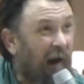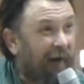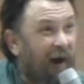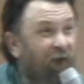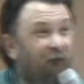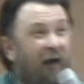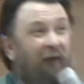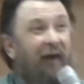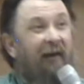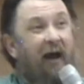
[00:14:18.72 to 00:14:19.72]
And I
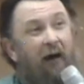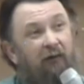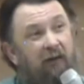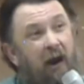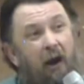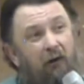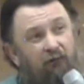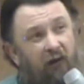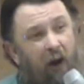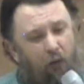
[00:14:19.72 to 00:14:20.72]
found that out
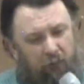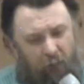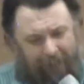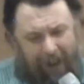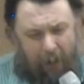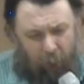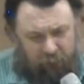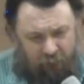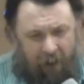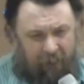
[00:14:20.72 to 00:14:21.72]
years ago. You and I,
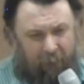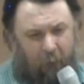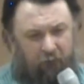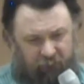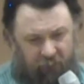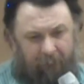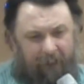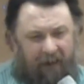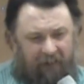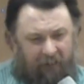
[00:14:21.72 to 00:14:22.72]
we're trying to push
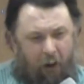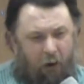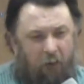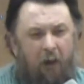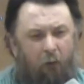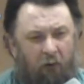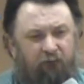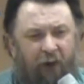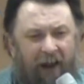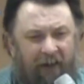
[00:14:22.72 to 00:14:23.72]
somebody along.
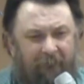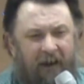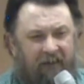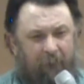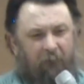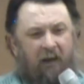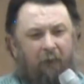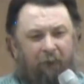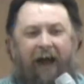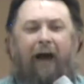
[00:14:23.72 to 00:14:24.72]
We're trying to make them
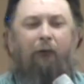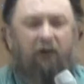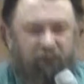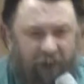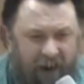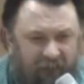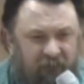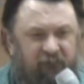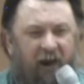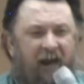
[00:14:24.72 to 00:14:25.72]
live right. We're trying
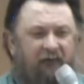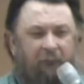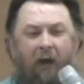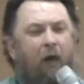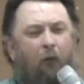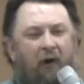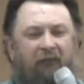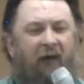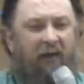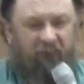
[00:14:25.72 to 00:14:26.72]
to change them.
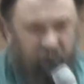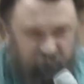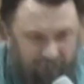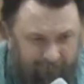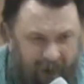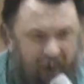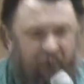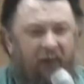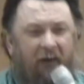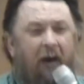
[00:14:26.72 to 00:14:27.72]
We think that
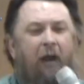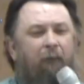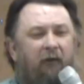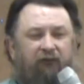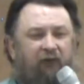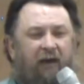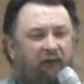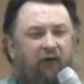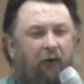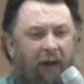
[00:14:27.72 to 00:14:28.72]
somehow or another this
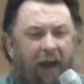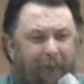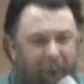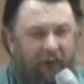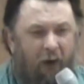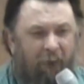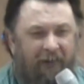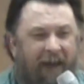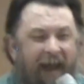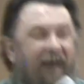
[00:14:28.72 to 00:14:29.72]
thing's going to happen
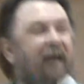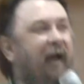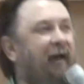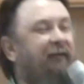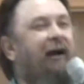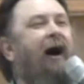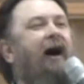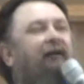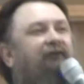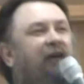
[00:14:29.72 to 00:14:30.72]
overnight. And
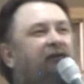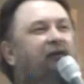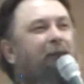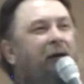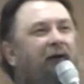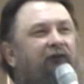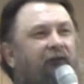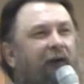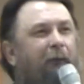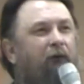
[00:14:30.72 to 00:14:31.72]
God sits up there and
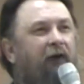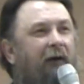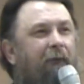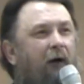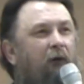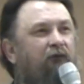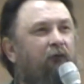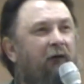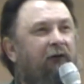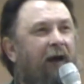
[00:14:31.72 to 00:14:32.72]
says, "I'm going to take my own
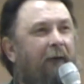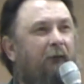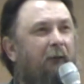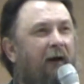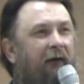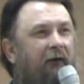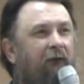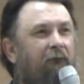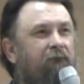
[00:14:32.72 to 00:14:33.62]
sweet time about it.